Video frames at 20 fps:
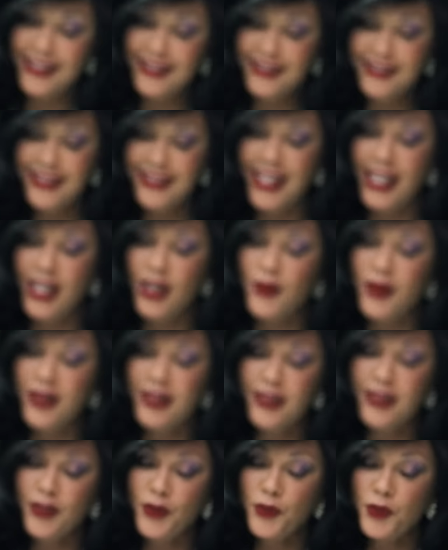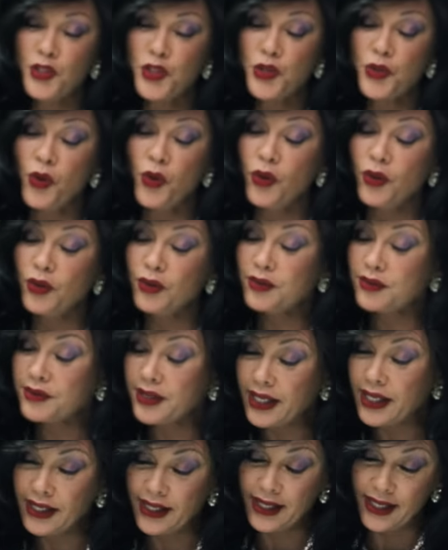Her place will be taken by Zora
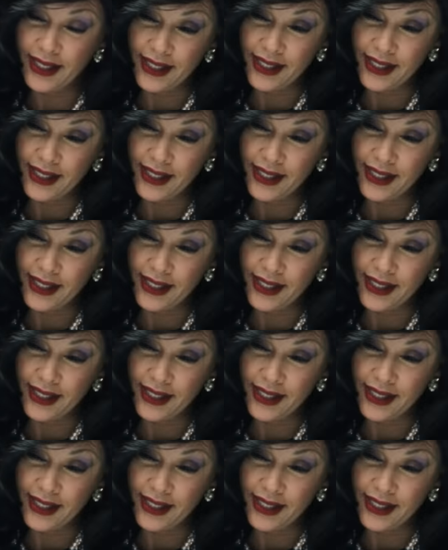Choice,